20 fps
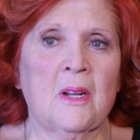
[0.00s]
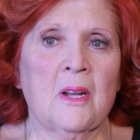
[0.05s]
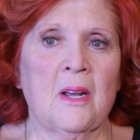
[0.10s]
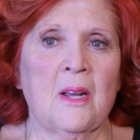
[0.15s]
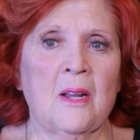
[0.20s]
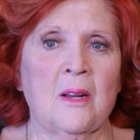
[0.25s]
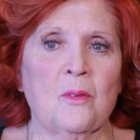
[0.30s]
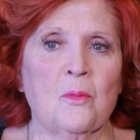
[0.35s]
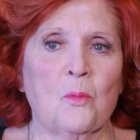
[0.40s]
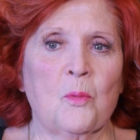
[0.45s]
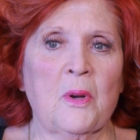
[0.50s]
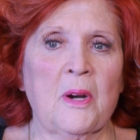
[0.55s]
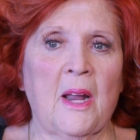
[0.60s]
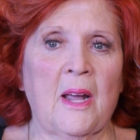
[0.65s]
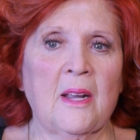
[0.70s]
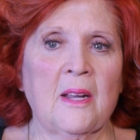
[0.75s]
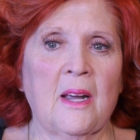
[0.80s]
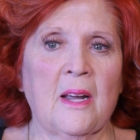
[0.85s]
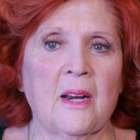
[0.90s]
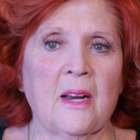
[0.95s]
And when
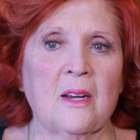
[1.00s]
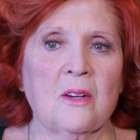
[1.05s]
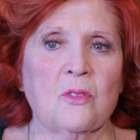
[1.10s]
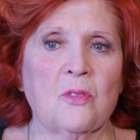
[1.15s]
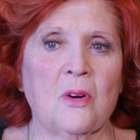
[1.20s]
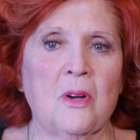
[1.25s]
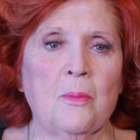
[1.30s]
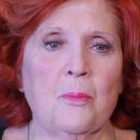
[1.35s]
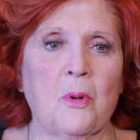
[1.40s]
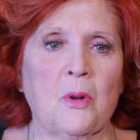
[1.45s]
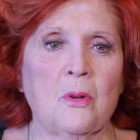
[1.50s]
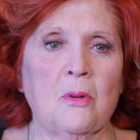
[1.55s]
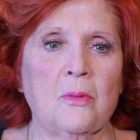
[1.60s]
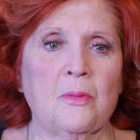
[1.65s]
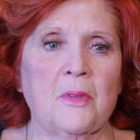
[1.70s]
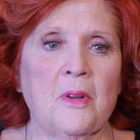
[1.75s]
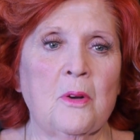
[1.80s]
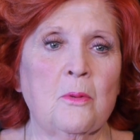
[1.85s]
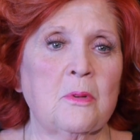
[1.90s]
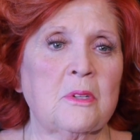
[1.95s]
I got in trouble,
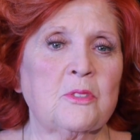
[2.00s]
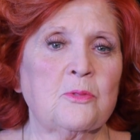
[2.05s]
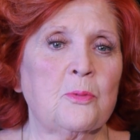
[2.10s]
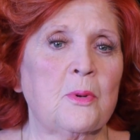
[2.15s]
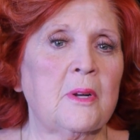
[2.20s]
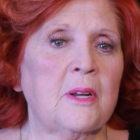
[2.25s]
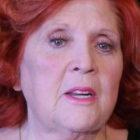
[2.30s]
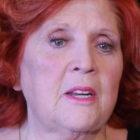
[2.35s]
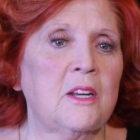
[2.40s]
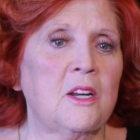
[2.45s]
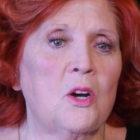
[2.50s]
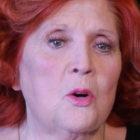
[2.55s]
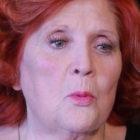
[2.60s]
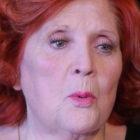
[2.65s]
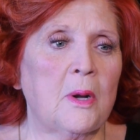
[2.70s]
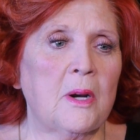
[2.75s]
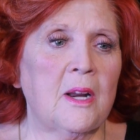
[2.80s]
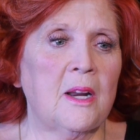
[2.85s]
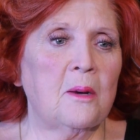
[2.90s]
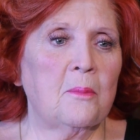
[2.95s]
there was really no
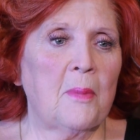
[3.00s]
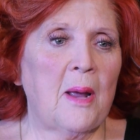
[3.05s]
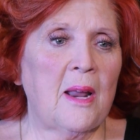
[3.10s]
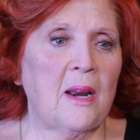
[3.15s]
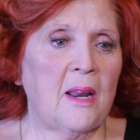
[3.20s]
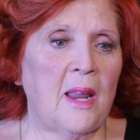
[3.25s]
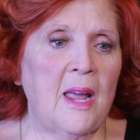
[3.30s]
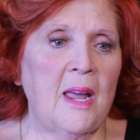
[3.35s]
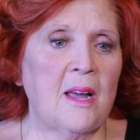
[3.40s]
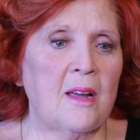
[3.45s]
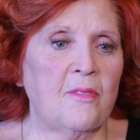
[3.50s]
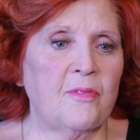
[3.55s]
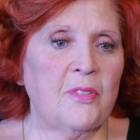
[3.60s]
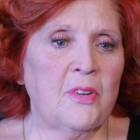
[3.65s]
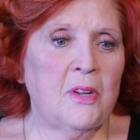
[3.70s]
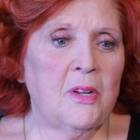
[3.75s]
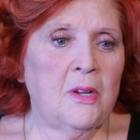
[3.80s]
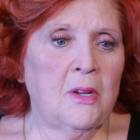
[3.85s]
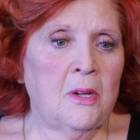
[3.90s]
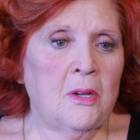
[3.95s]
one in my life
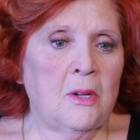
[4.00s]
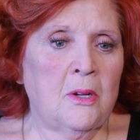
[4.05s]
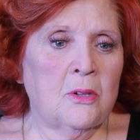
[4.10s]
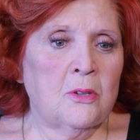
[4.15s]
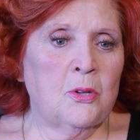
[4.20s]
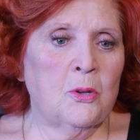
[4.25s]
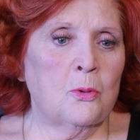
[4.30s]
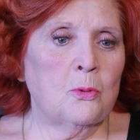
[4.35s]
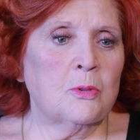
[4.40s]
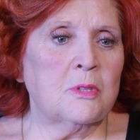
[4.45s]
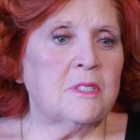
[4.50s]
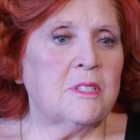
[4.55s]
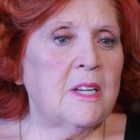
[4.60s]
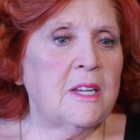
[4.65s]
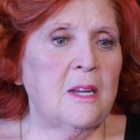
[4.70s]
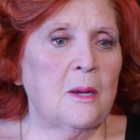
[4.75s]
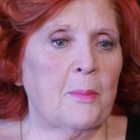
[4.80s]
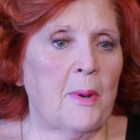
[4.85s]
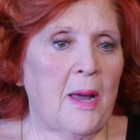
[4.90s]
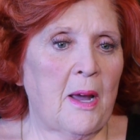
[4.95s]
to
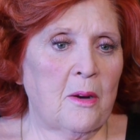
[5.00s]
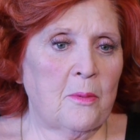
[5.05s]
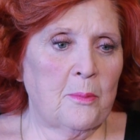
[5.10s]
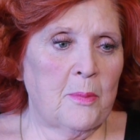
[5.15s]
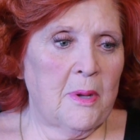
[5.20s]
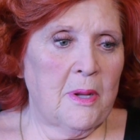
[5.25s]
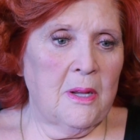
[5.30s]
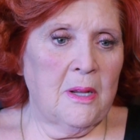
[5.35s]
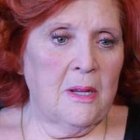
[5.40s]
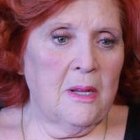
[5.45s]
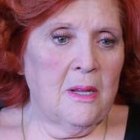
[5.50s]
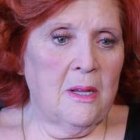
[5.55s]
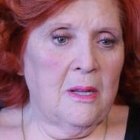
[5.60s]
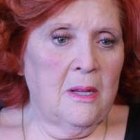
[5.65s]
see about me.